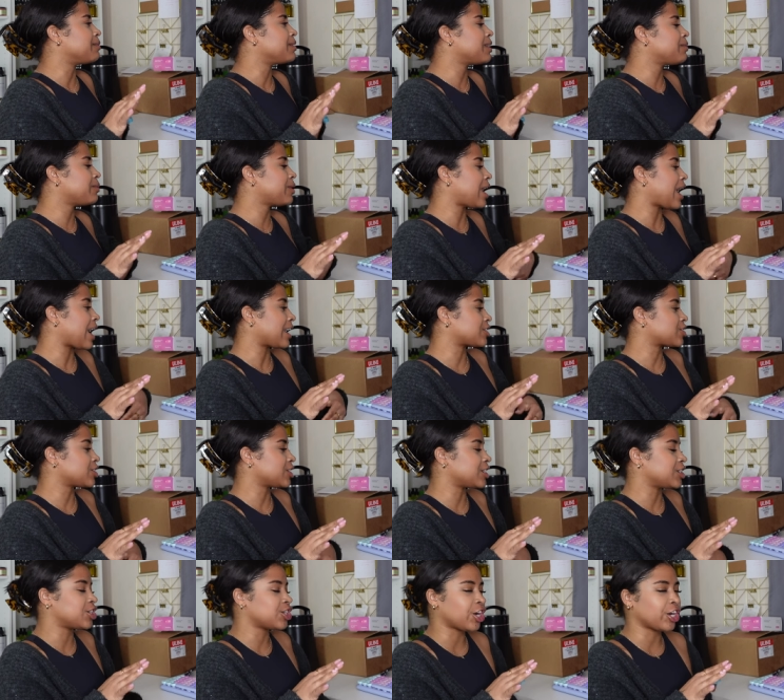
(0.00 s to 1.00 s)
of them would
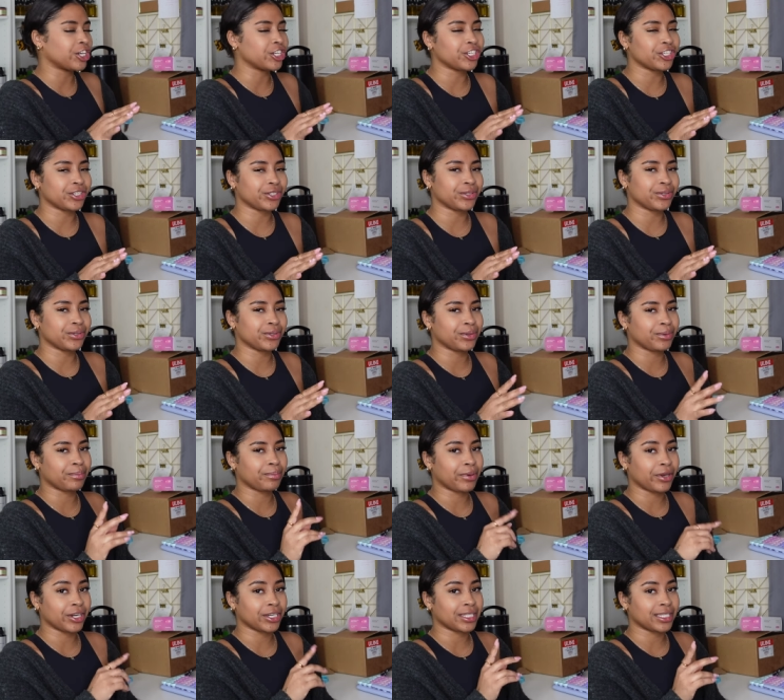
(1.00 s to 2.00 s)
actually charge you
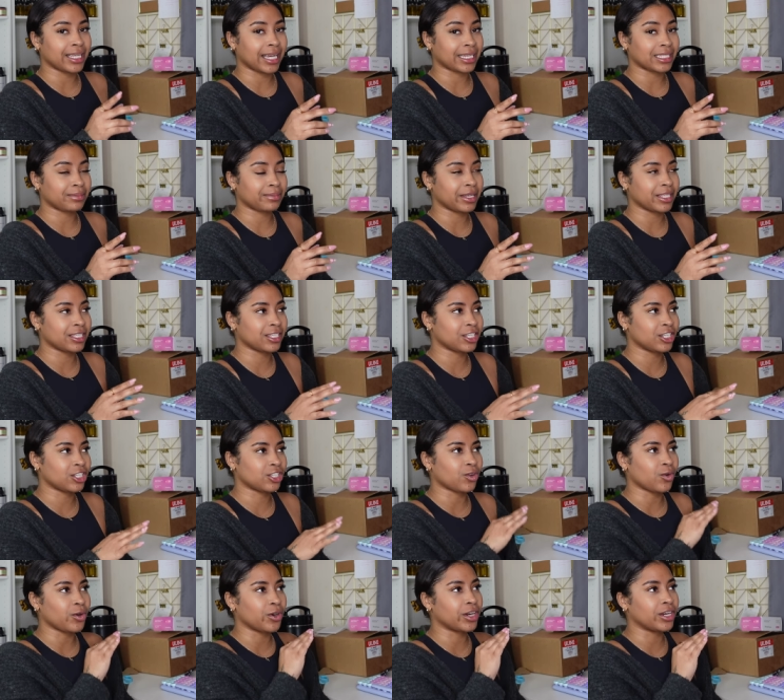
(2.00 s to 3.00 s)
per text messages,
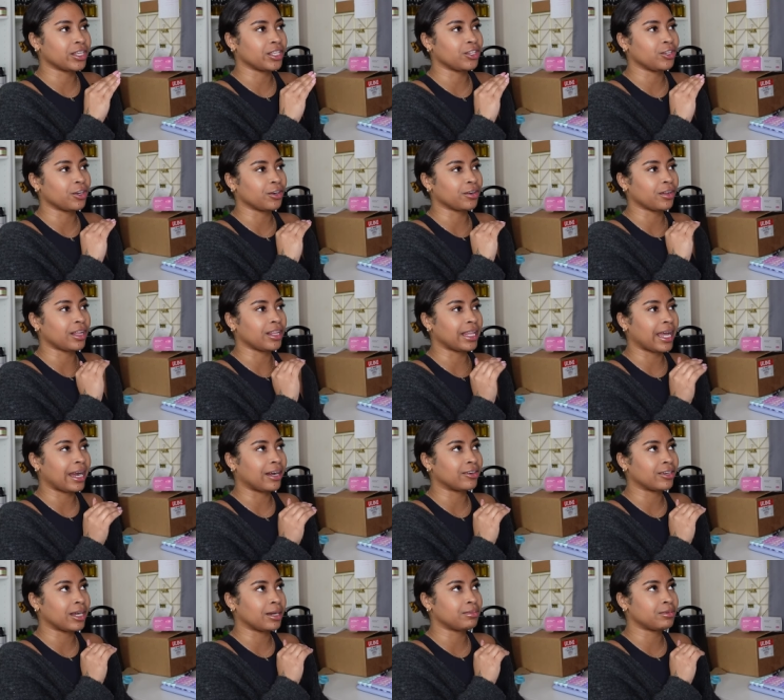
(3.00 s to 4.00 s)
or you're
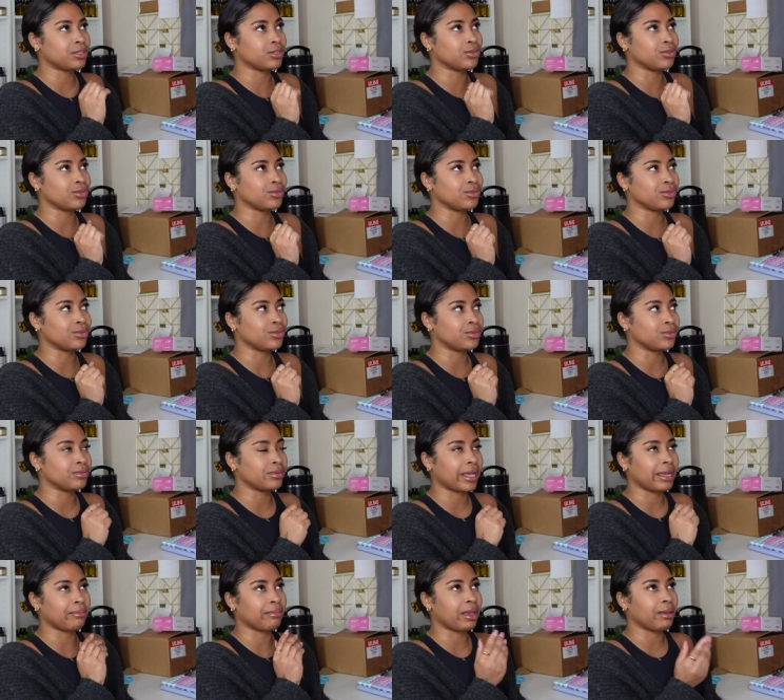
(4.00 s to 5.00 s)
allowed up to
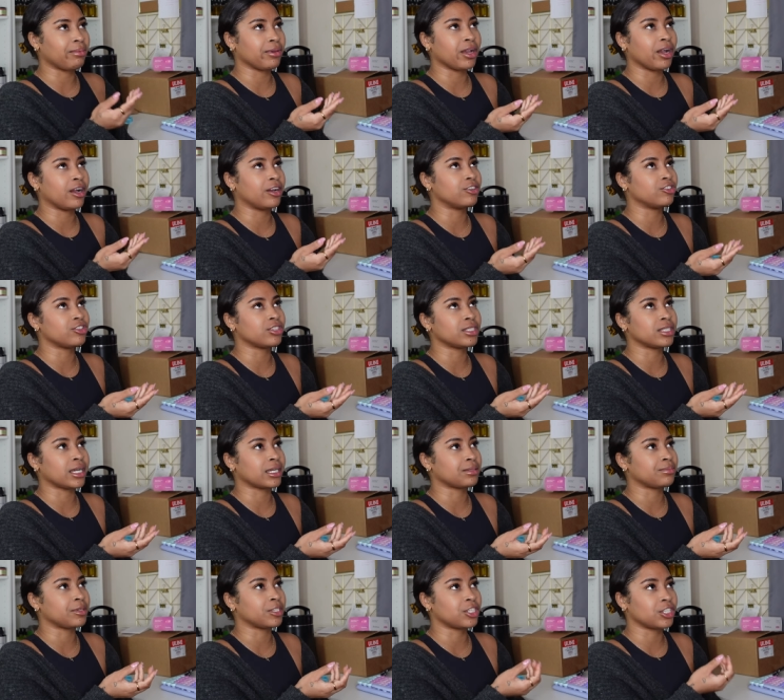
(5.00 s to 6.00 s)
like maybe 100
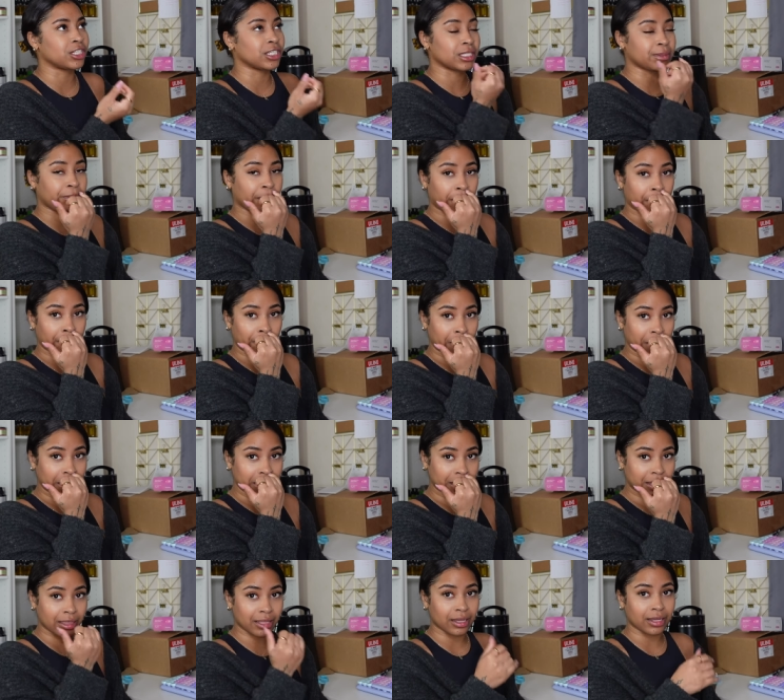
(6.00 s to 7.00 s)
text messages per
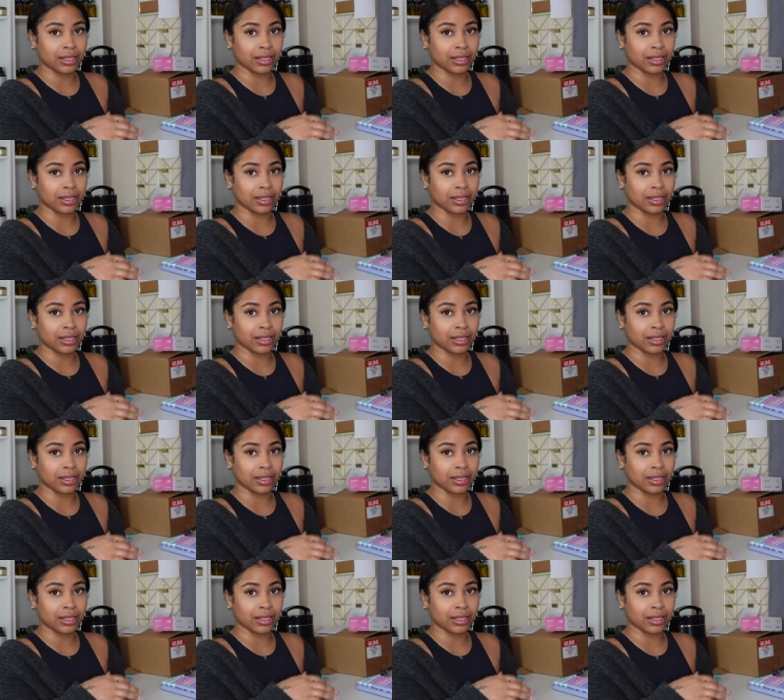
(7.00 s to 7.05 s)
month